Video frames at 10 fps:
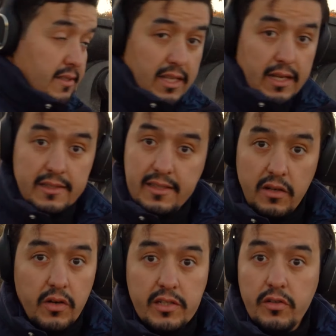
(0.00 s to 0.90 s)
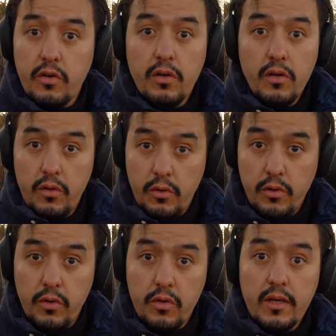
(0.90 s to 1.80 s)
as the accelerator
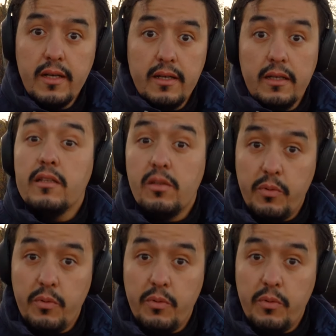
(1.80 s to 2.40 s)
or the